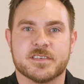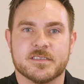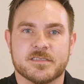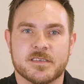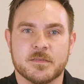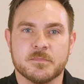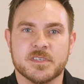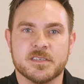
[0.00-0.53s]

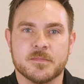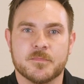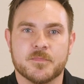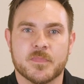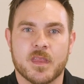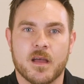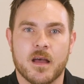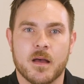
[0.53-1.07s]
Systems.
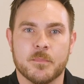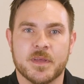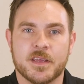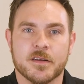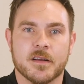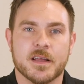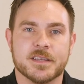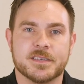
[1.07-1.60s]
I'm
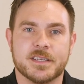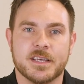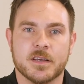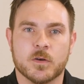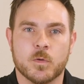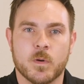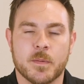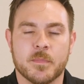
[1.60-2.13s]
here at
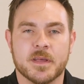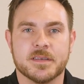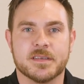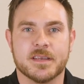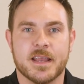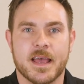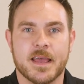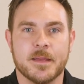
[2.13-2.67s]
TEquipment
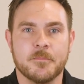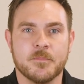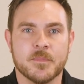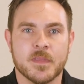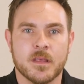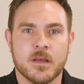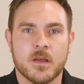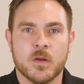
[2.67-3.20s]
today
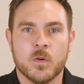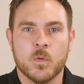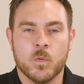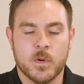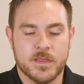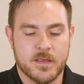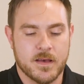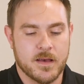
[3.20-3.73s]

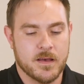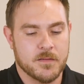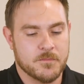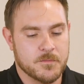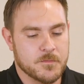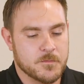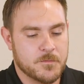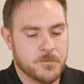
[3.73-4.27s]
with a
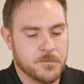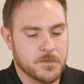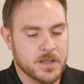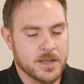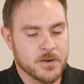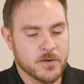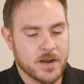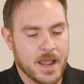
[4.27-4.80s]

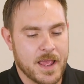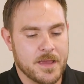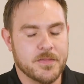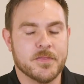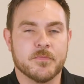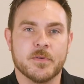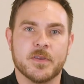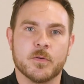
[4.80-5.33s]
FLIR
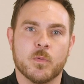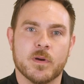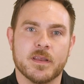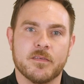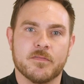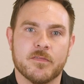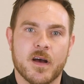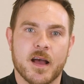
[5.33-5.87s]

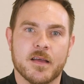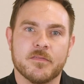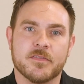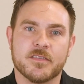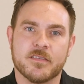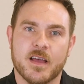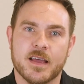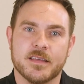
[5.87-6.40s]
A325
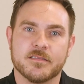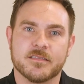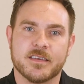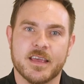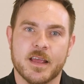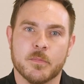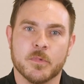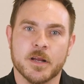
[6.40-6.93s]
science
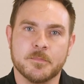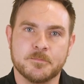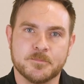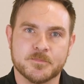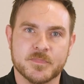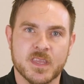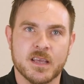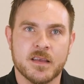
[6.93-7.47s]
camera.
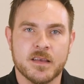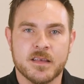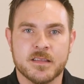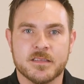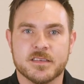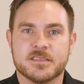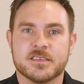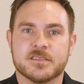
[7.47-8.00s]

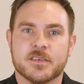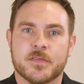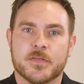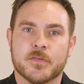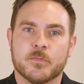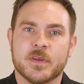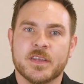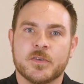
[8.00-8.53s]
This is a
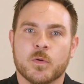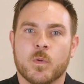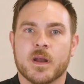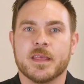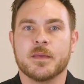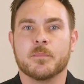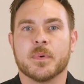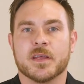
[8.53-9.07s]

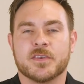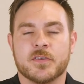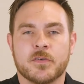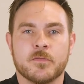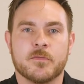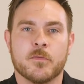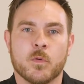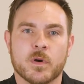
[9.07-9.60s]
320 by
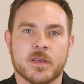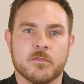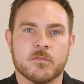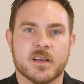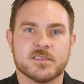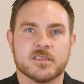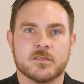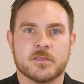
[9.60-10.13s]
240
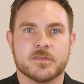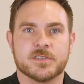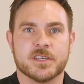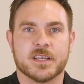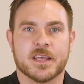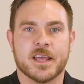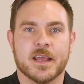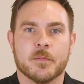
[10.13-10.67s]

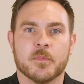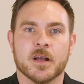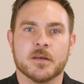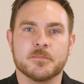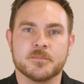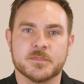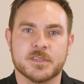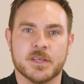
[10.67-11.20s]
resolution
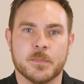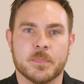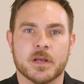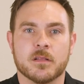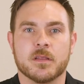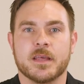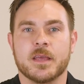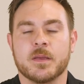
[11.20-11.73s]
camera.
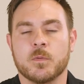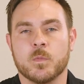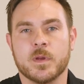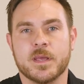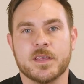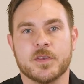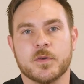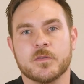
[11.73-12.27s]
Typically
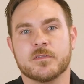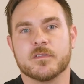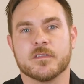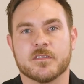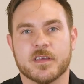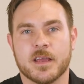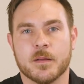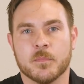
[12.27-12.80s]
we use
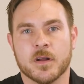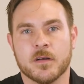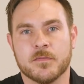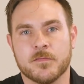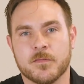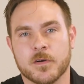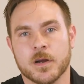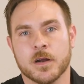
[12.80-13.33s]
this camera
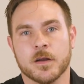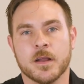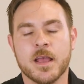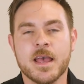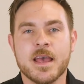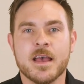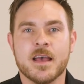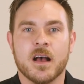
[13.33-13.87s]
for
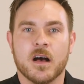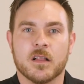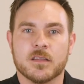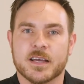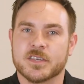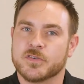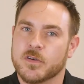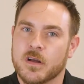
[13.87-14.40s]

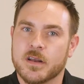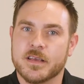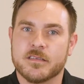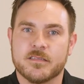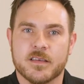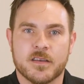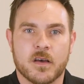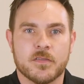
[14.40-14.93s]

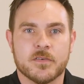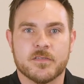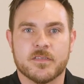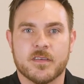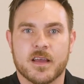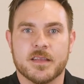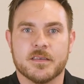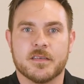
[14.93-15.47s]
electronics and other
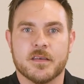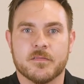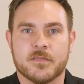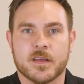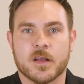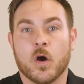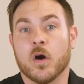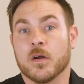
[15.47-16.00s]

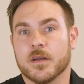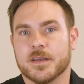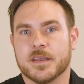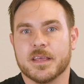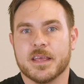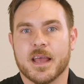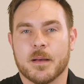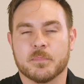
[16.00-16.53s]
scientific
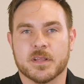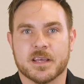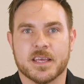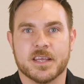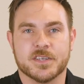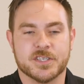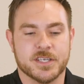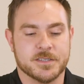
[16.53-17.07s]
R&D
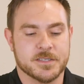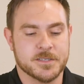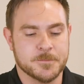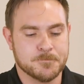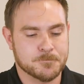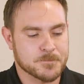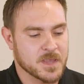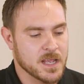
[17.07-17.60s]
applications.
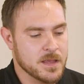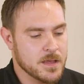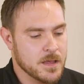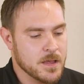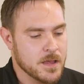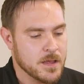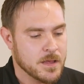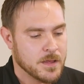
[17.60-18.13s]

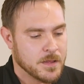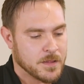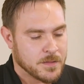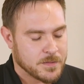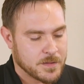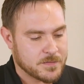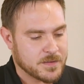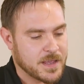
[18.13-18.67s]

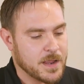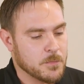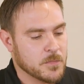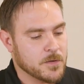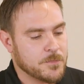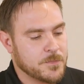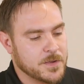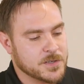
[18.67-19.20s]
This
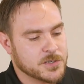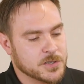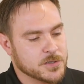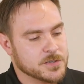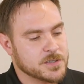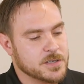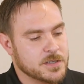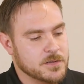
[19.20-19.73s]
camera
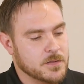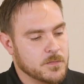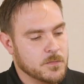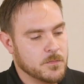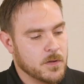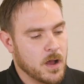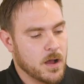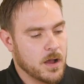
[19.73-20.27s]
features
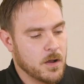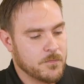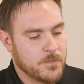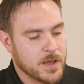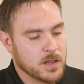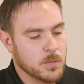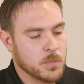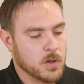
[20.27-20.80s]

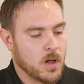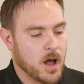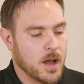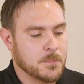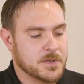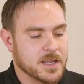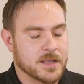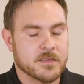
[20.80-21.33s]
available
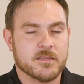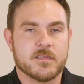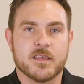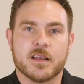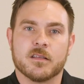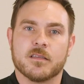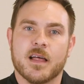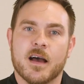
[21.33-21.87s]
optics
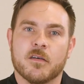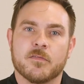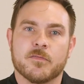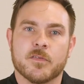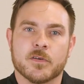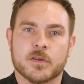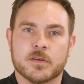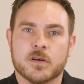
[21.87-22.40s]
that allow
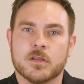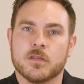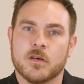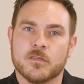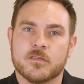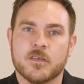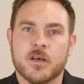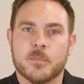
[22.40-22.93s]
for
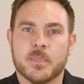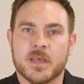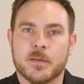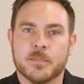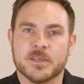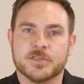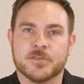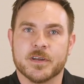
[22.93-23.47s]
close-up
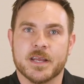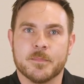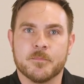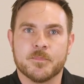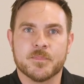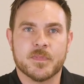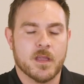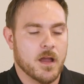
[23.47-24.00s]
imagery.
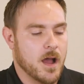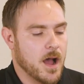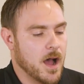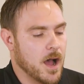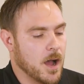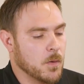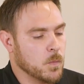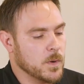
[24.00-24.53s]

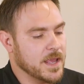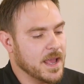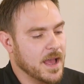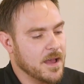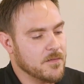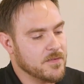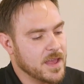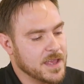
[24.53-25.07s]
We
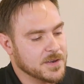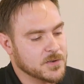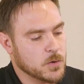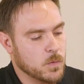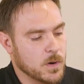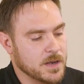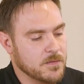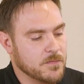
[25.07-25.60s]
have a
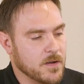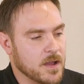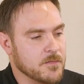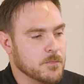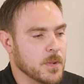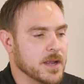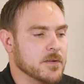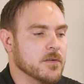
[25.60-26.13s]

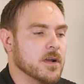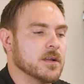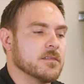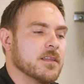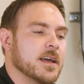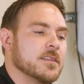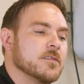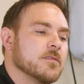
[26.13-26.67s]
25 micron
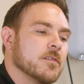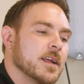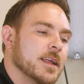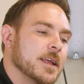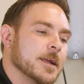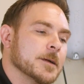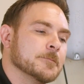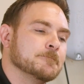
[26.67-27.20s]
lens
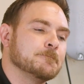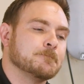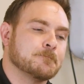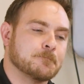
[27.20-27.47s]
right here.